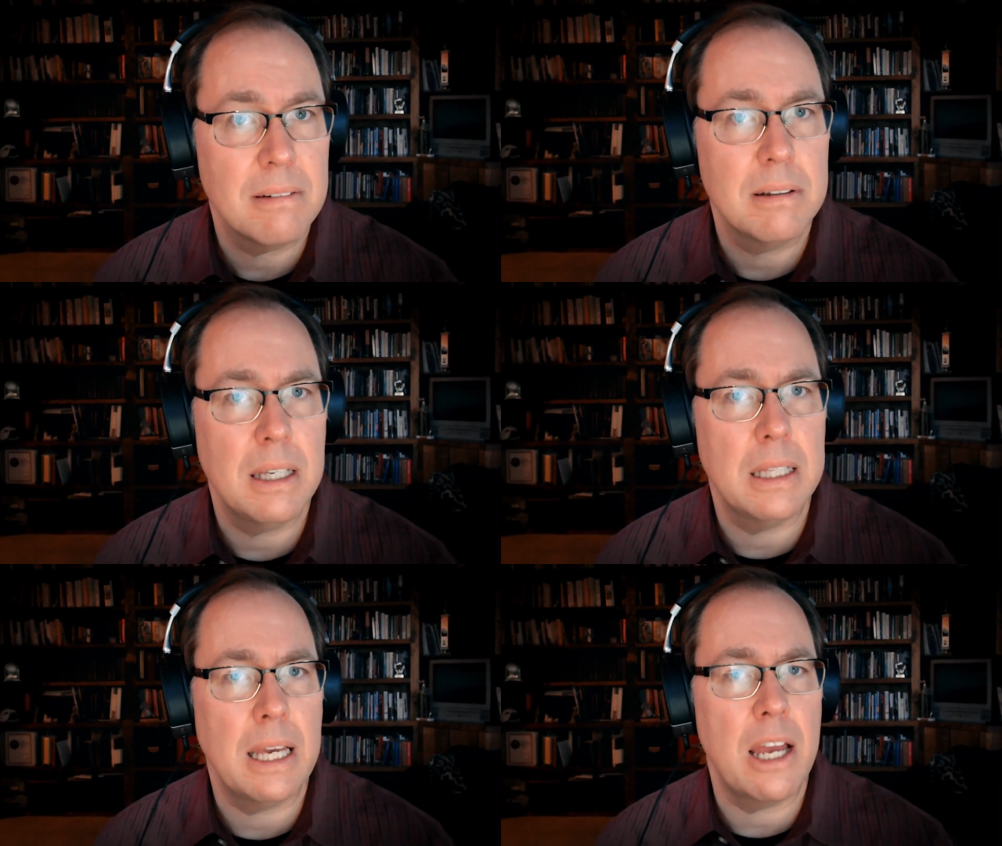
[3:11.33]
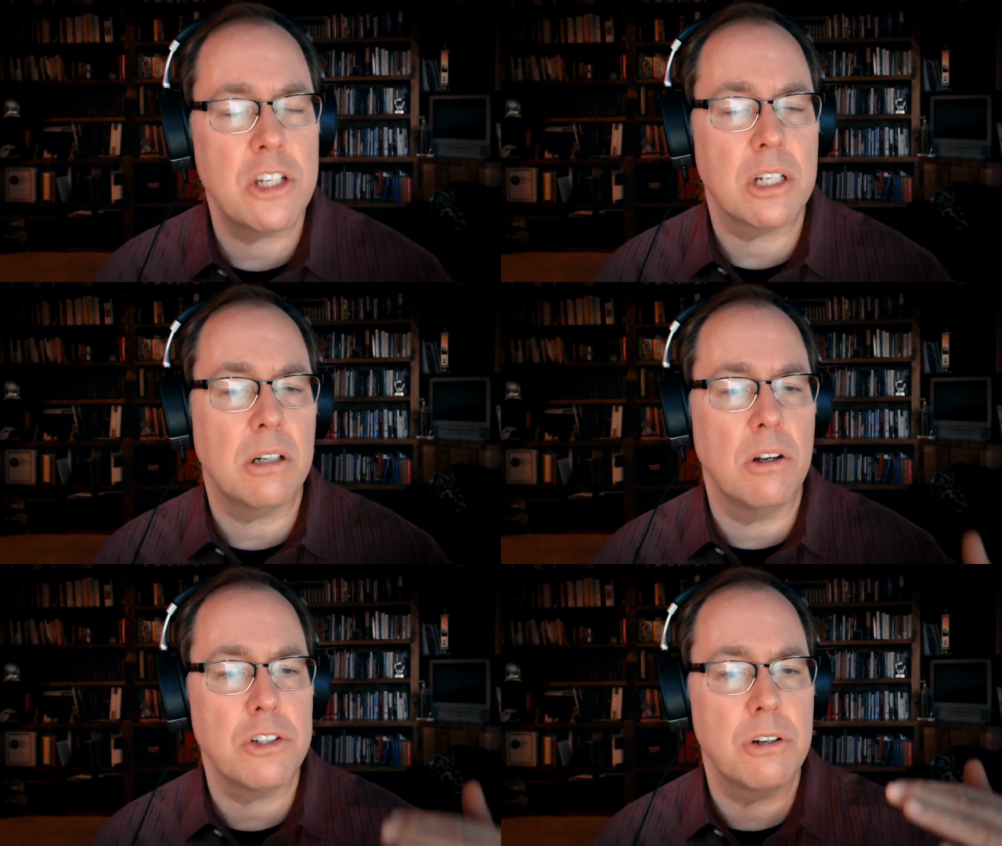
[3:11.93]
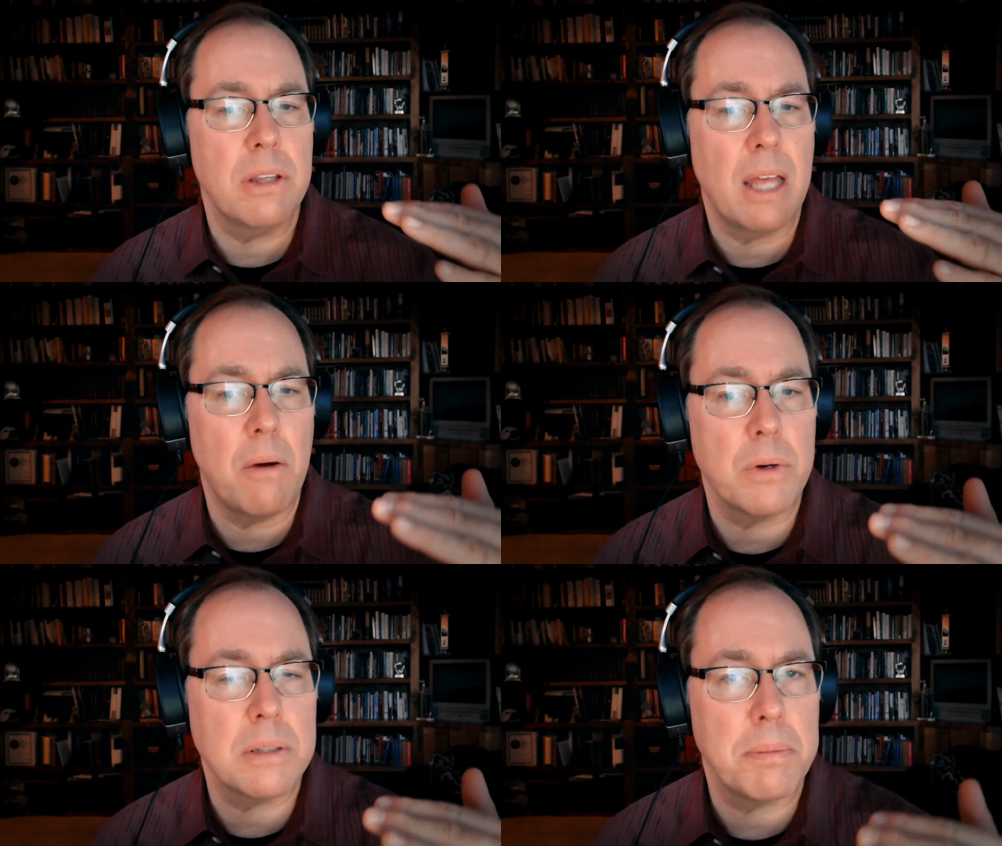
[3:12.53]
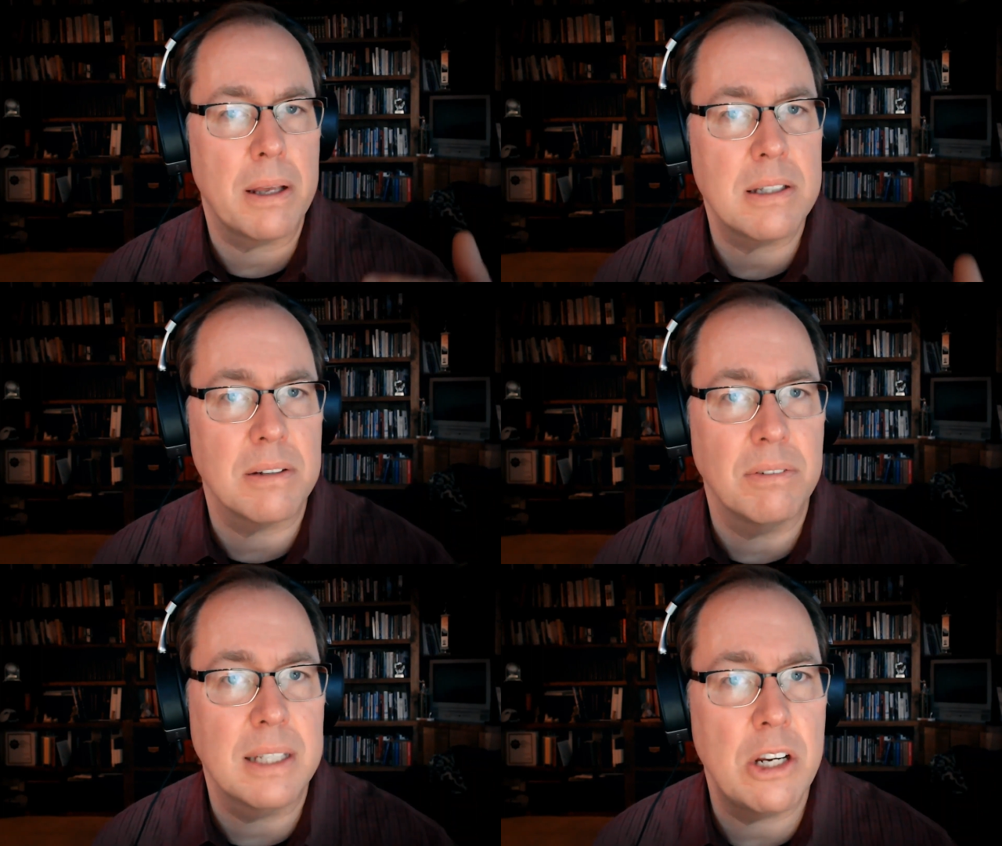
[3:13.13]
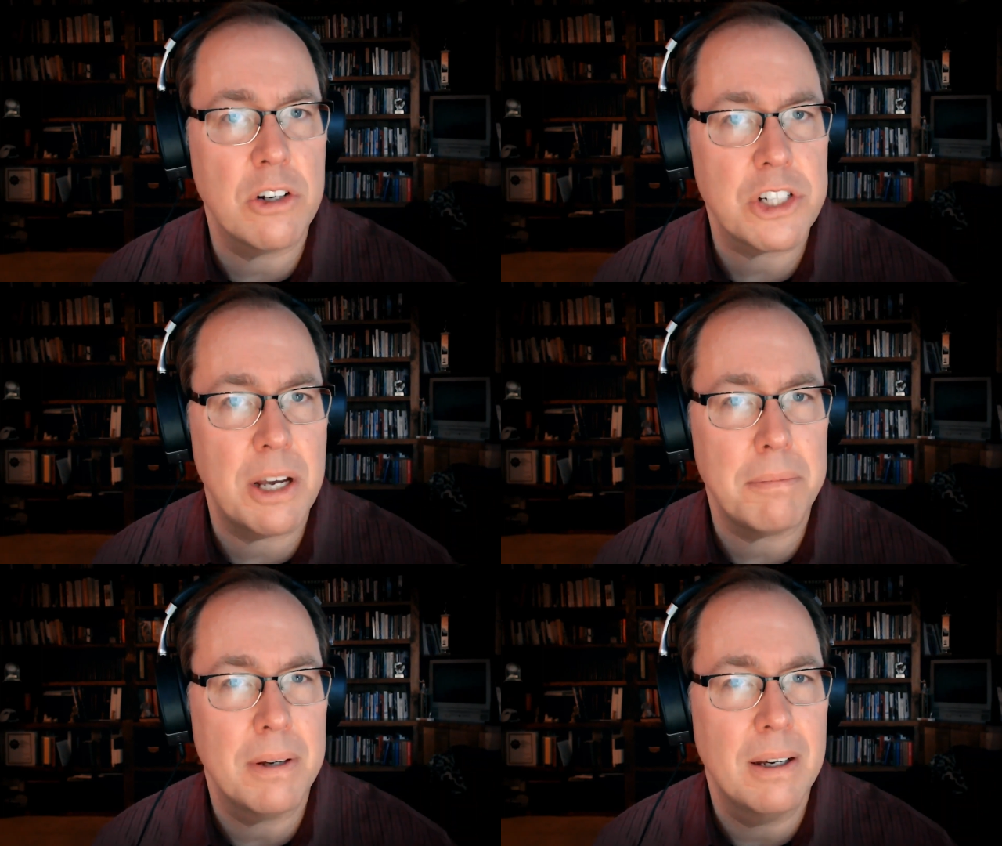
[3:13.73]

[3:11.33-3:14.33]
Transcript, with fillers: In the ancient culture, that was a place of leadership.